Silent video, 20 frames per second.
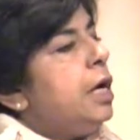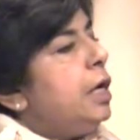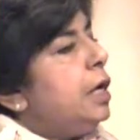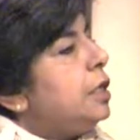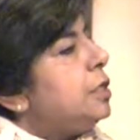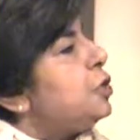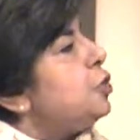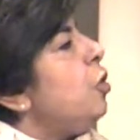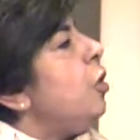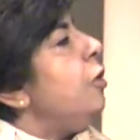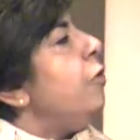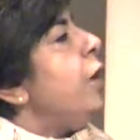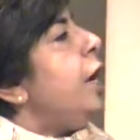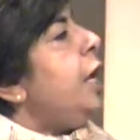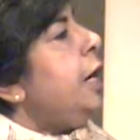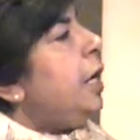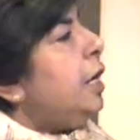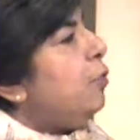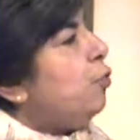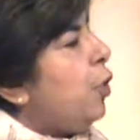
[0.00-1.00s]
it's
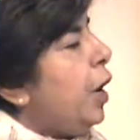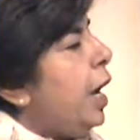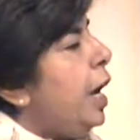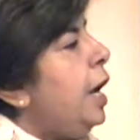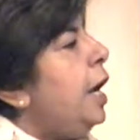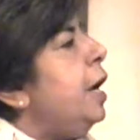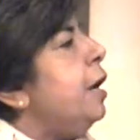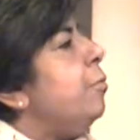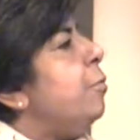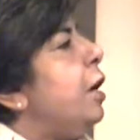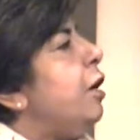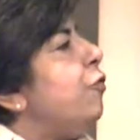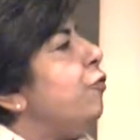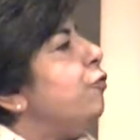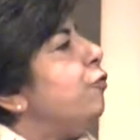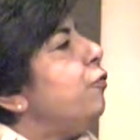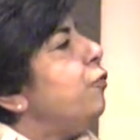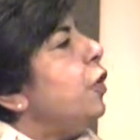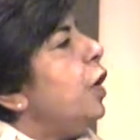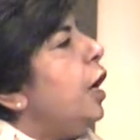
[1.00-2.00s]
already way
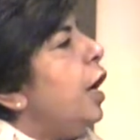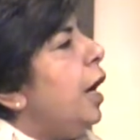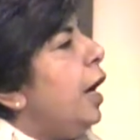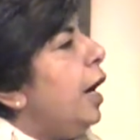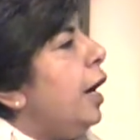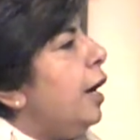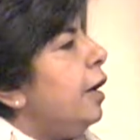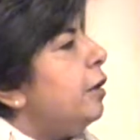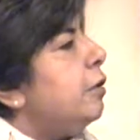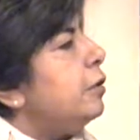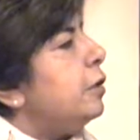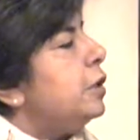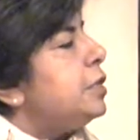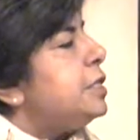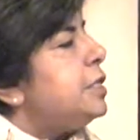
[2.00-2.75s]
above the